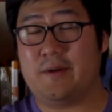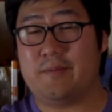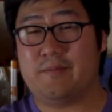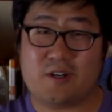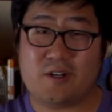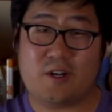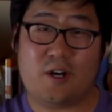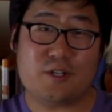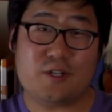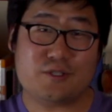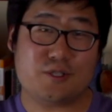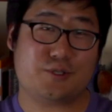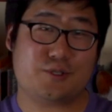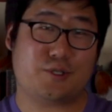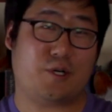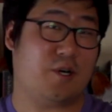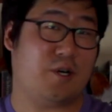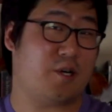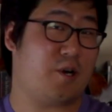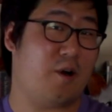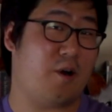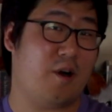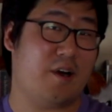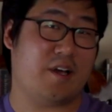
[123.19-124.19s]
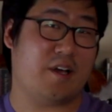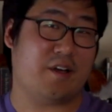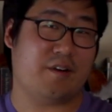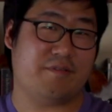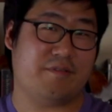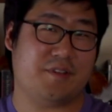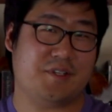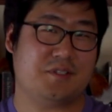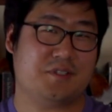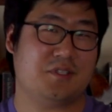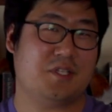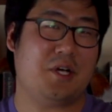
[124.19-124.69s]
You can also draw a card out of
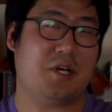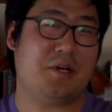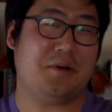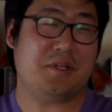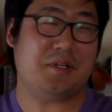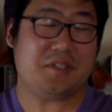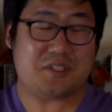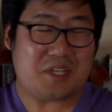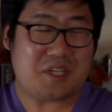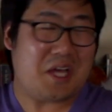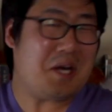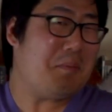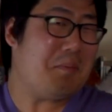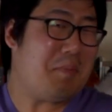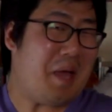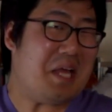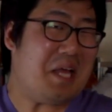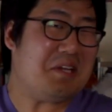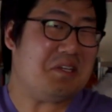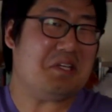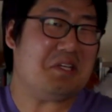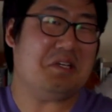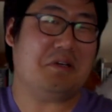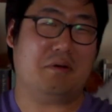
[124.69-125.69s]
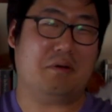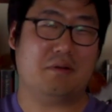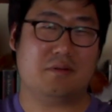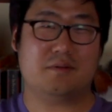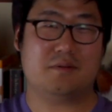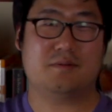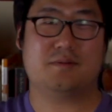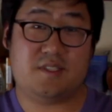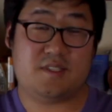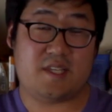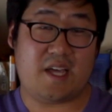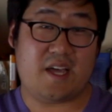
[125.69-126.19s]
this, so it's not a bad deal.
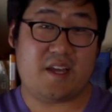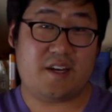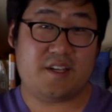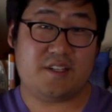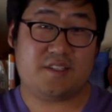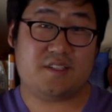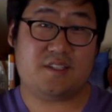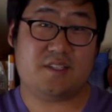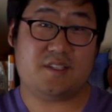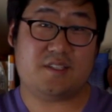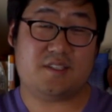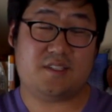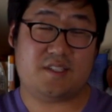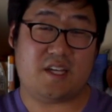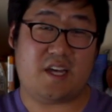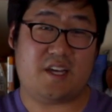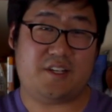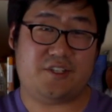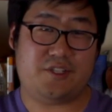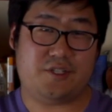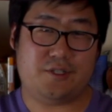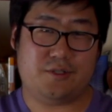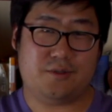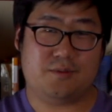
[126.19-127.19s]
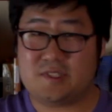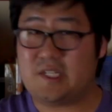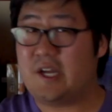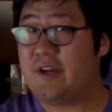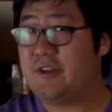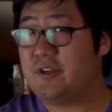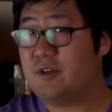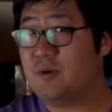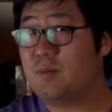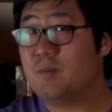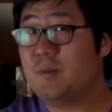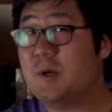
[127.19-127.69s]
Status Statue. Now,
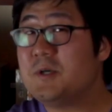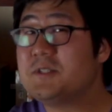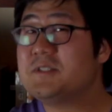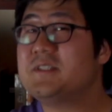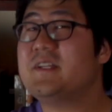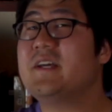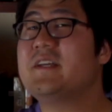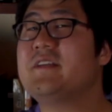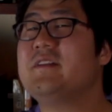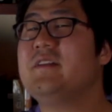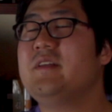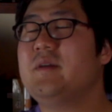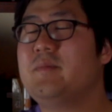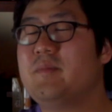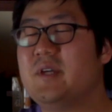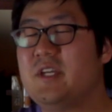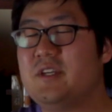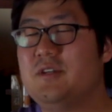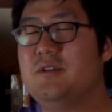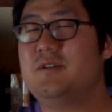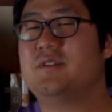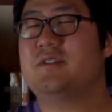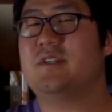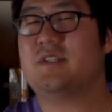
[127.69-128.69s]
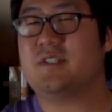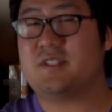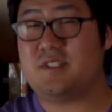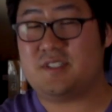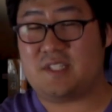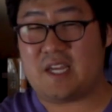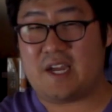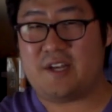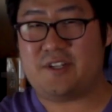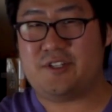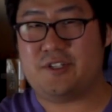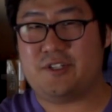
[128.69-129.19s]
you'll most likely be using
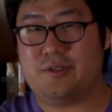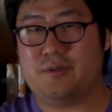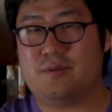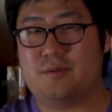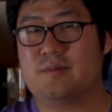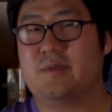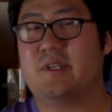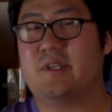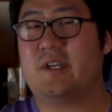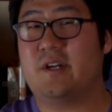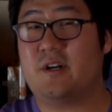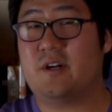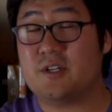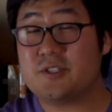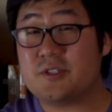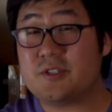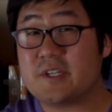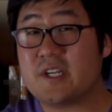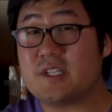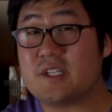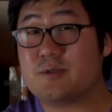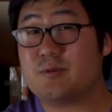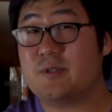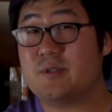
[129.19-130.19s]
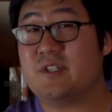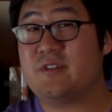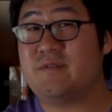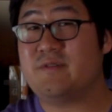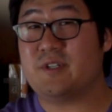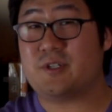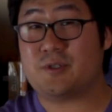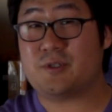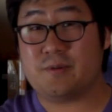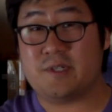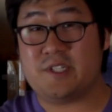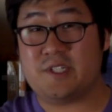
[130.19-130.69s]
Statue. It also gets rid of a
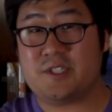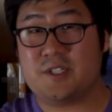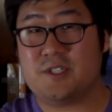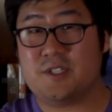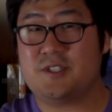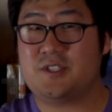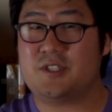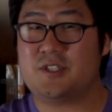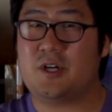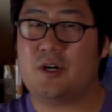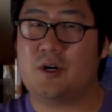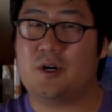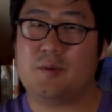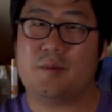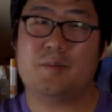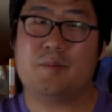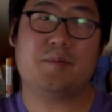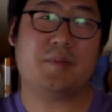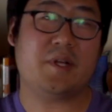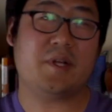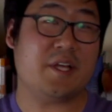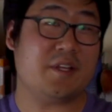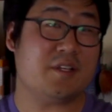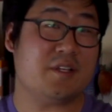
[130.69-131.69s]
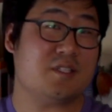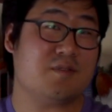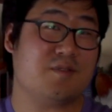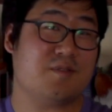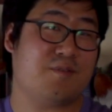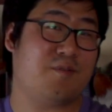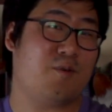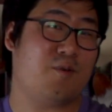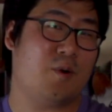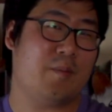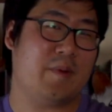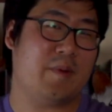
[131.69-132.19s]
creature, so playing this for
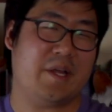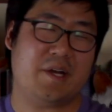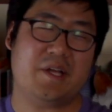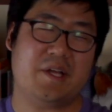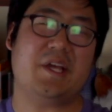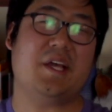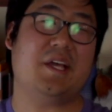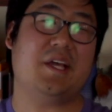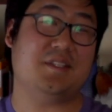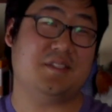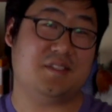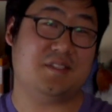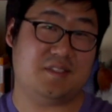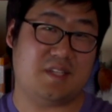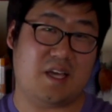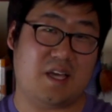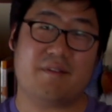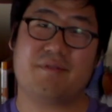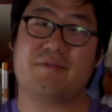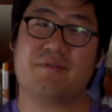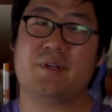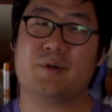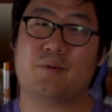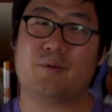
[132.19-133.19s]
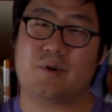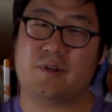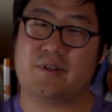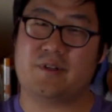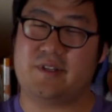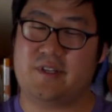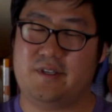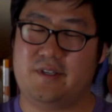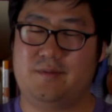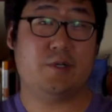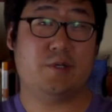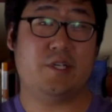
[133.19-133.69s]
4 mana is definitely worth
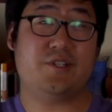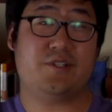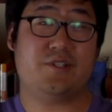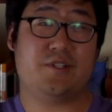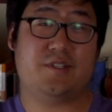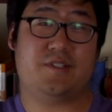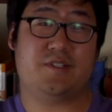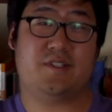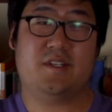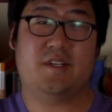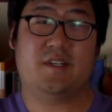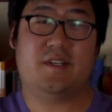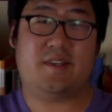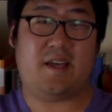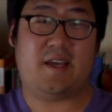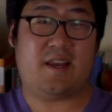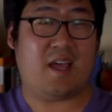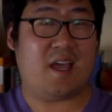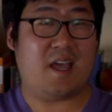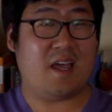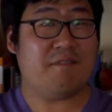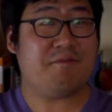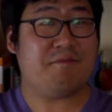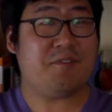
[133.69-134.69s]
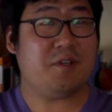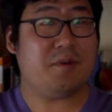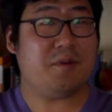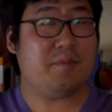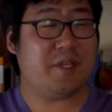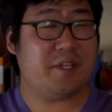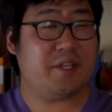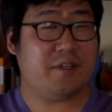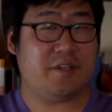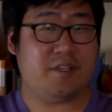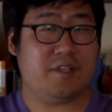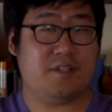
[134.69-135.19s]
it. Creatures that have the
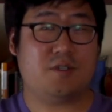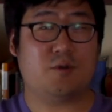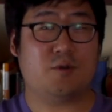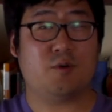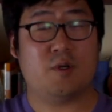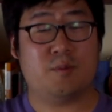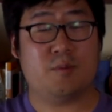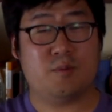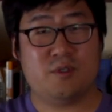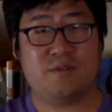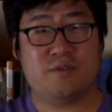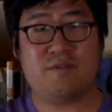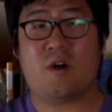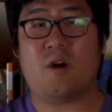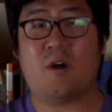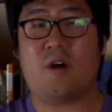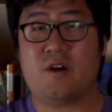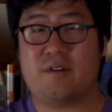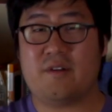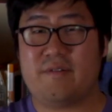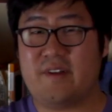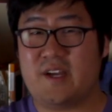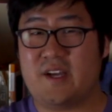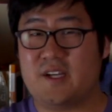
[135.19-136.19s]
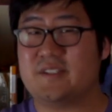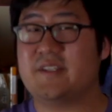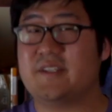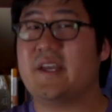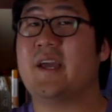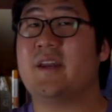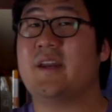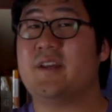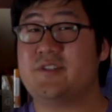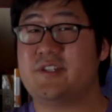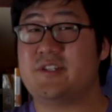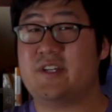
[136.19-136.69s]
ability to remove artifacts
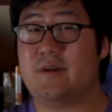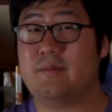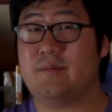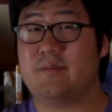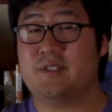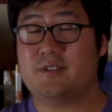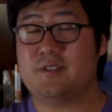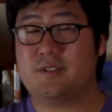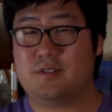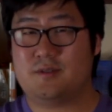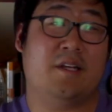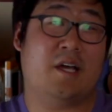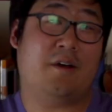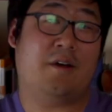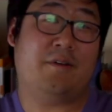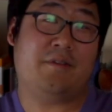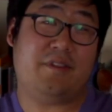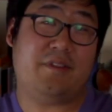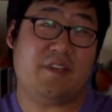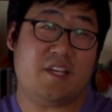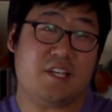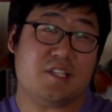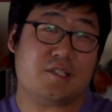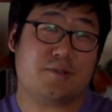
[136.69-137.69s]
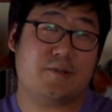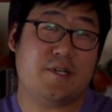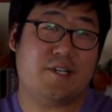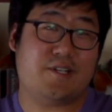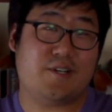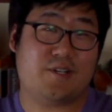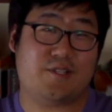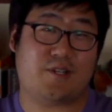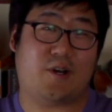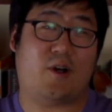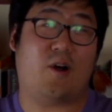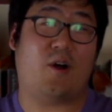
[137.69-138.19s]
and enchantments. Now, these
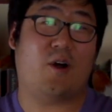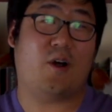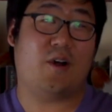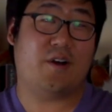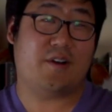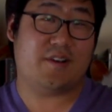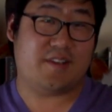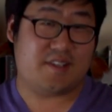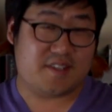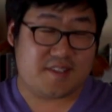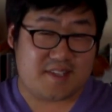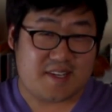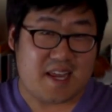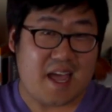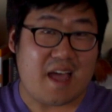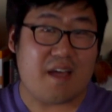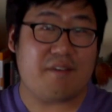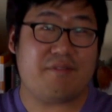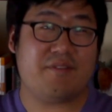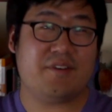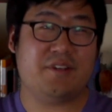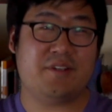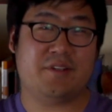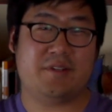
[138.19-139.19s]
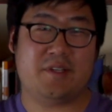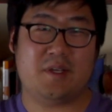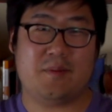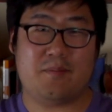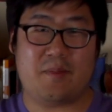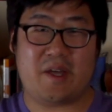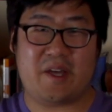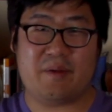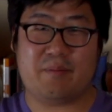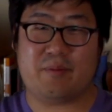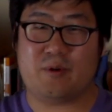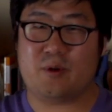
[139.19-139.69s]
creatures are definitely
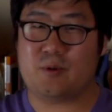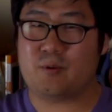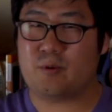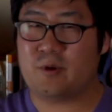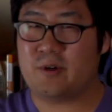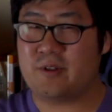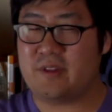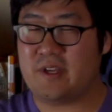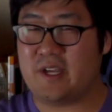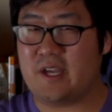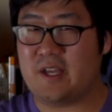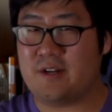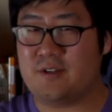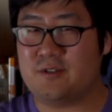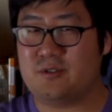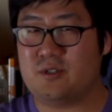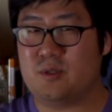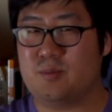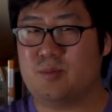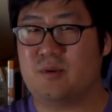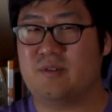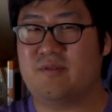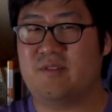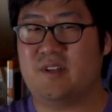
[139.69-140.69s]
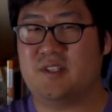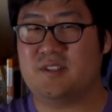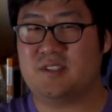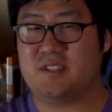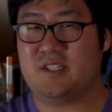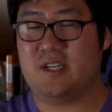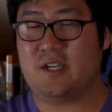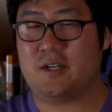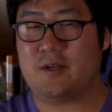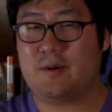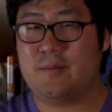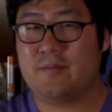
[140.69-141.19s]
mainboard worthy in a Super Friends
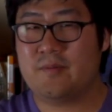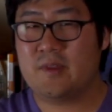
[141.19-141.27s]
deck.